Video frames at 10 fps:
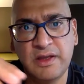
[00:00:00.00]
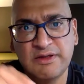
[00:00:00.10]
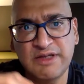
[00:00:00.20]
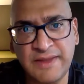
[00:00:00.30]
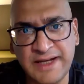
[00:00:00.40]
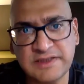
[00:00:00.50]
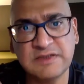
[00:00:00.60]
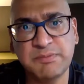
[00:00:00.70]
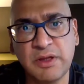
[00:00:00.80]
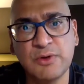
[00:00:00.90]
And that
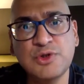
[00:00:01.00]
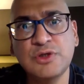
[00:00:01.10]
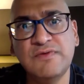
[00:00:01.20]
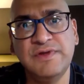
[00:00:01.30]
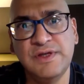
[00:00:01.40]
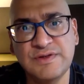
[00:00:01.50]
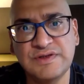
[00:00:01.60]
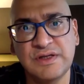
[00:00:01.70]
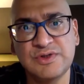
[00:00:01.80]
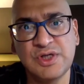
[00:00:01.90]
explosion of
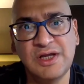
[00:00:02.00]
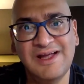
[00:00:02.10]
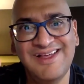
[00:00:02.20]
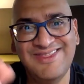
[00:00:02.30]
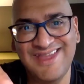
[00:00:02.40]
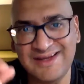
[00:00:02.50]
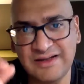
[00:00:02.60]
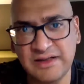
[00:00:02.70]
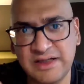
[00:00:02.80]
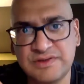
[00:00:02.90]
usage then
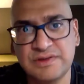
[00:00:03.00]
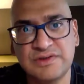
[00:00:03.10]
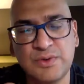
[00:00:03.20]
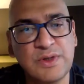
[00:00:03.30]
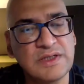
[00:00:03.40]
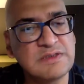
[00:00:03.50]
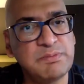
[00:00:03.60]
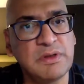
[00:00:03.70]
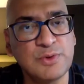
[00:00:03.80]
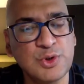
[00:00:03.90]
leads to an
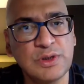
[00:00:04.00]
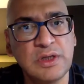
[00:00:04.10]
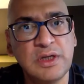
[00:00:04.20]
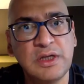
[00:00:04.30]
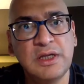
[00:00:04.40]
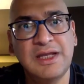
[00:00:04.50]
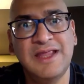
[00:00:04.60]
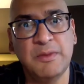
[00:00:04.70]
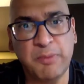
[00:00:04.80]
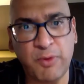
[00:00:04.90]
explosion
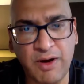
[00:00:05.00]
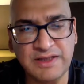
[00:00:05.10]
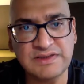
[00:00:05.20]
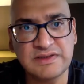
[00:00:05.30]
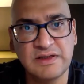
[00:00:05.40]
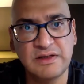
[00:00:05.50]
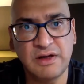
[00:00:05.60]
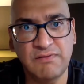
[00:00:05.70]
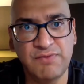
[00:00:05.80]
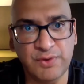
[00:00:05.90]
in the price
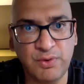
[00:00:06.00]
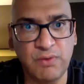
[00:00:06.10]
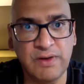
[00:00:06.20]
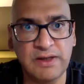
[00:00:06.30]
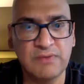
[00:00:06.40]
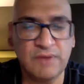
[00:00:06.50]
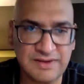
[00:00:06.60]
of the coin, right?